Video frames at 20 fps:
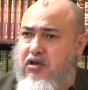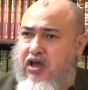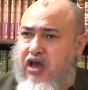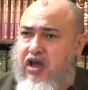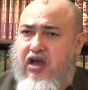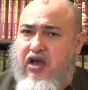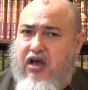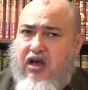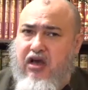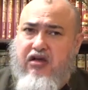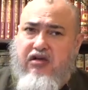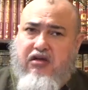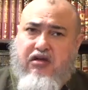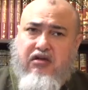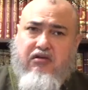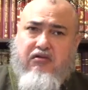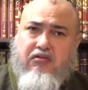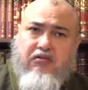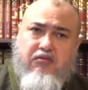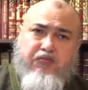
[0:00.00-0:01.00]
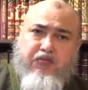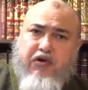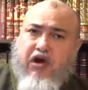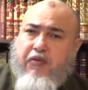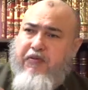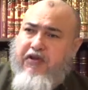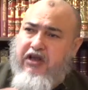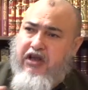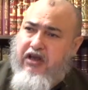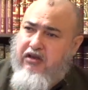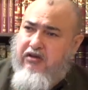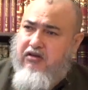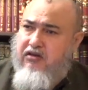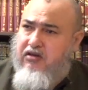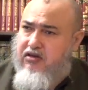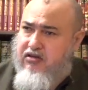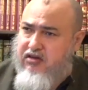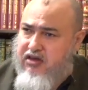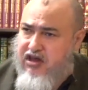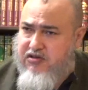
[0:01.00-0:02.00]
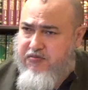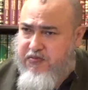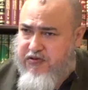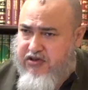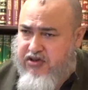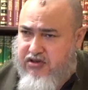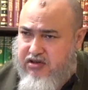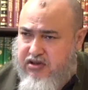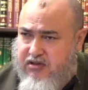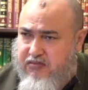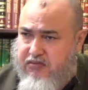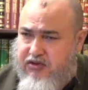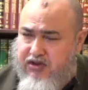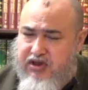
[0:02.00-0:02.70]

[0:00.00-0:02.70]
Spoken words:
and propagate their despotism,